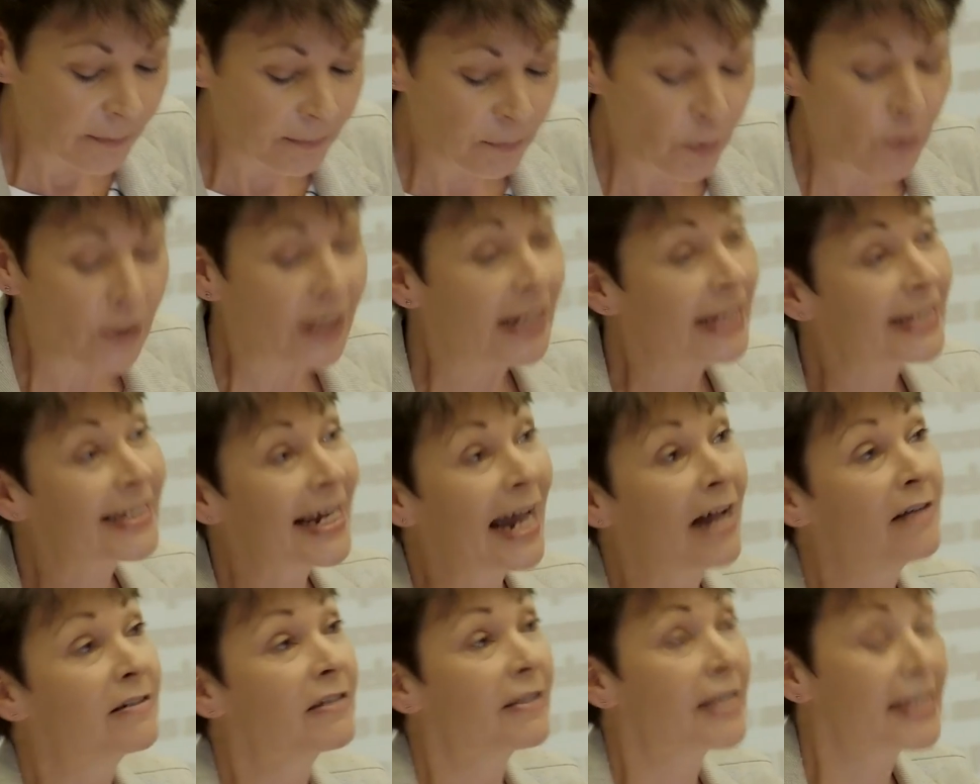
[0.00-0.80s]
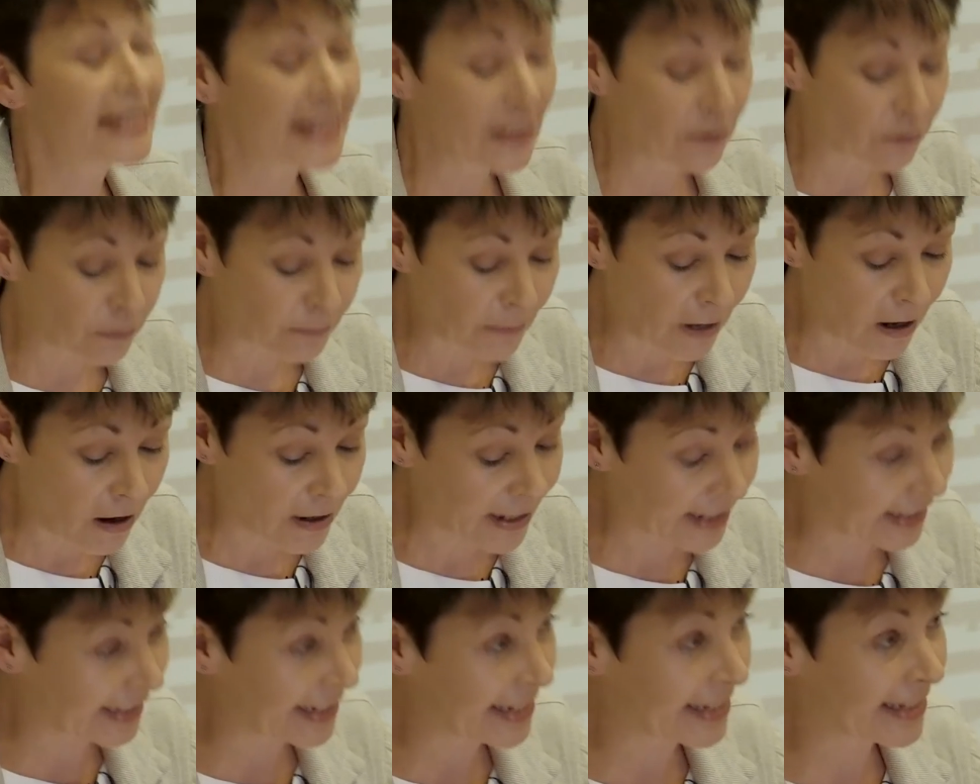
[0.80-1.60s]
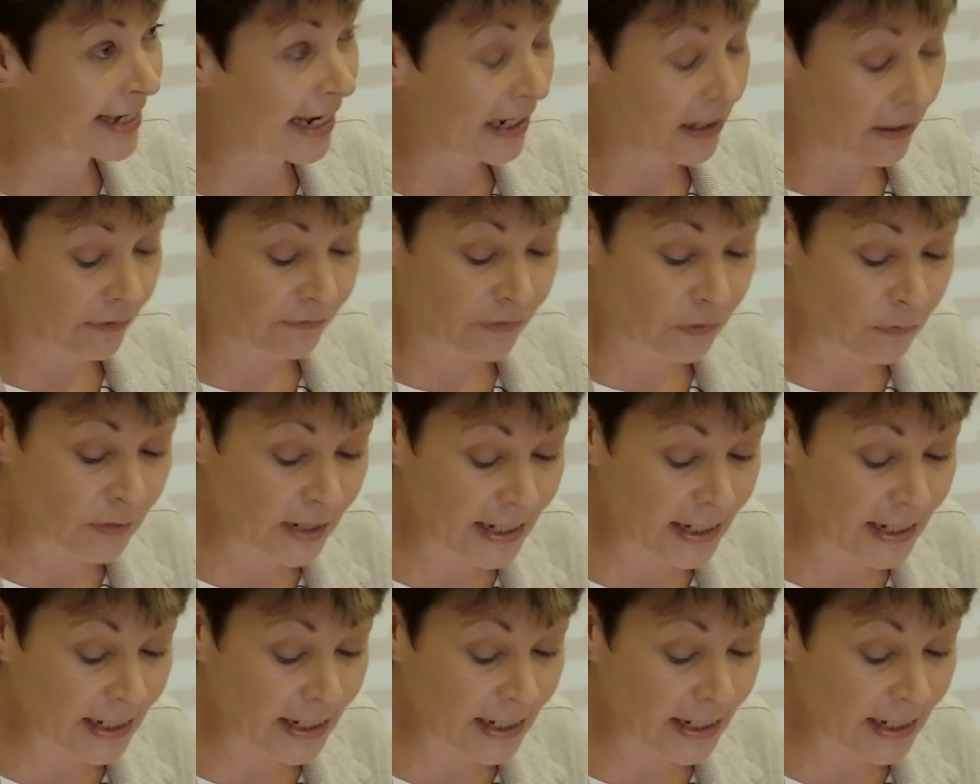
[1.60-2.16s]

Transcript: Boil it down to the single market, he said a few